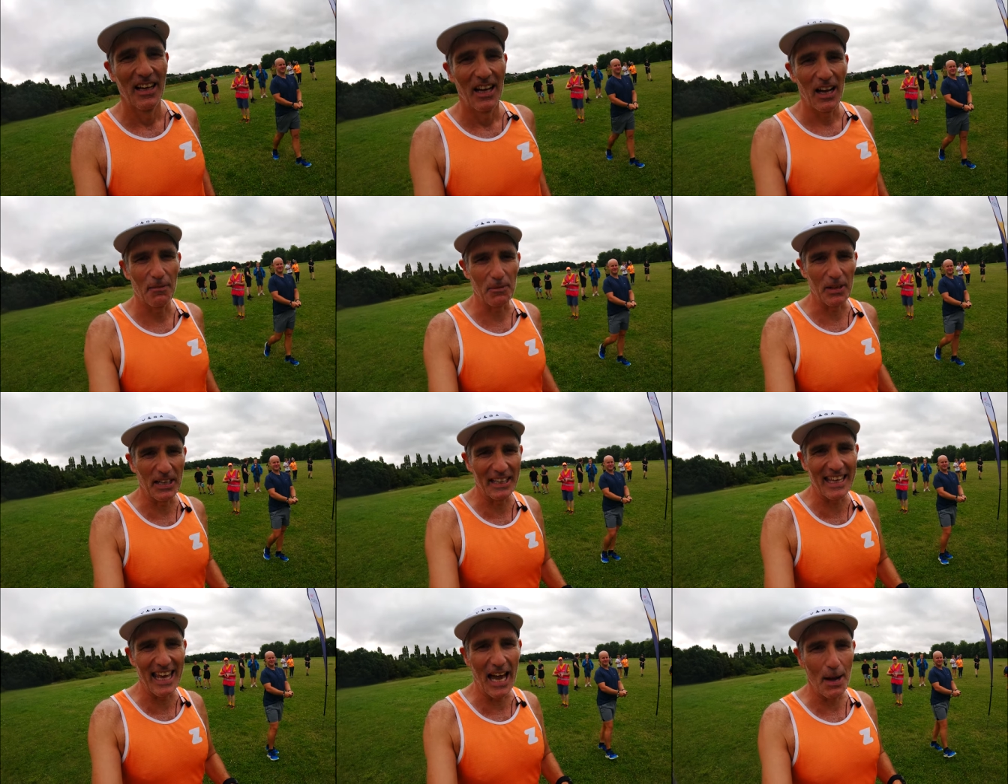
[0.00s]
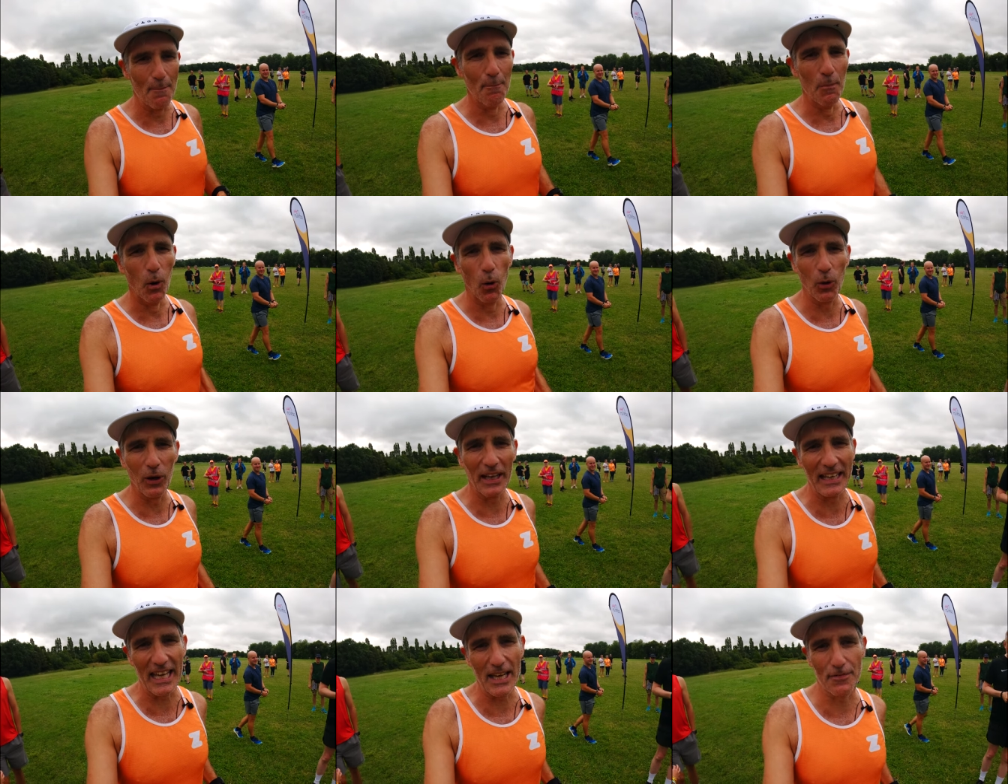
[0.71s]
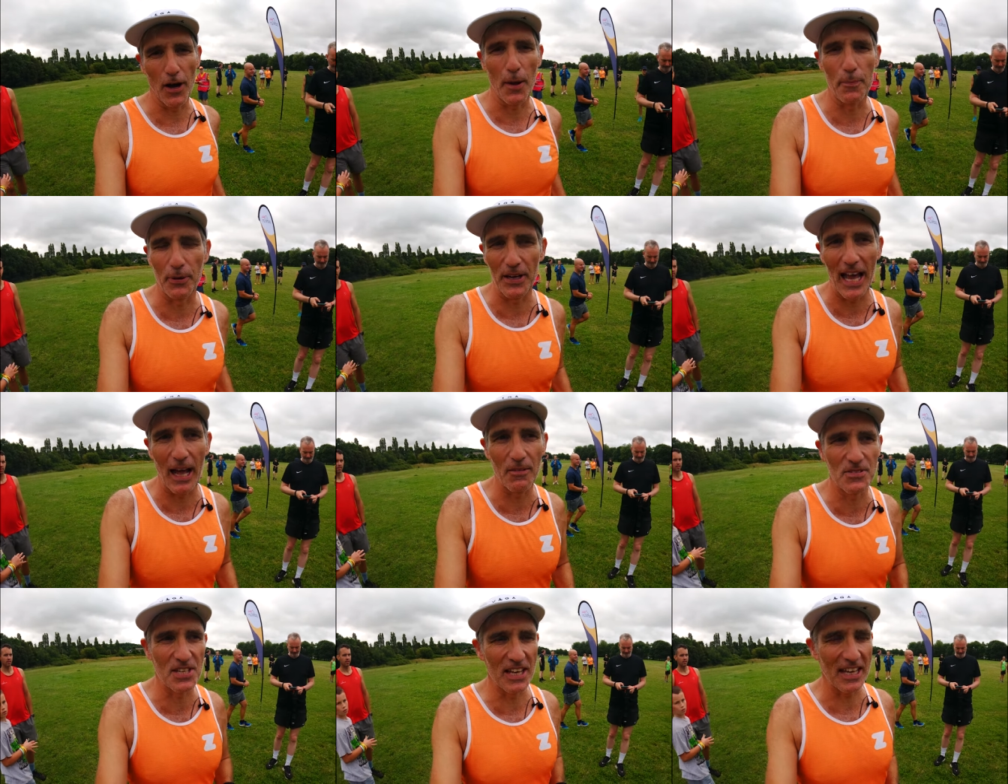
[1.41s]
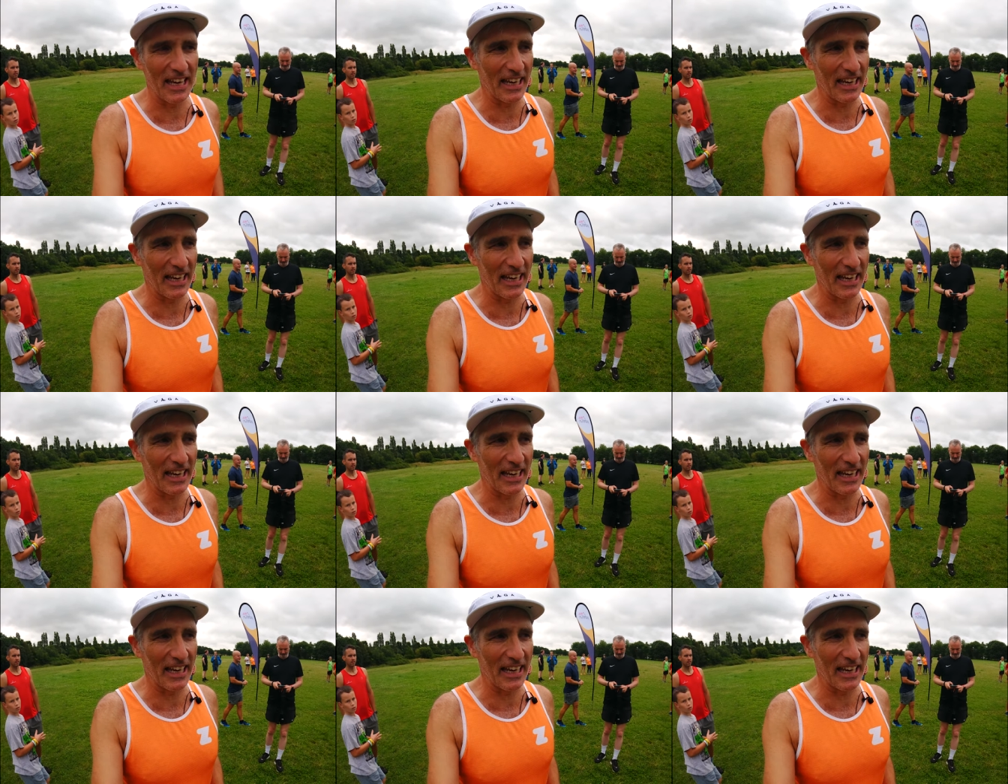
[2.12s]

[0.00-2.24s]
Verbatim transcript: I'm going to get a mauling if I pronounce it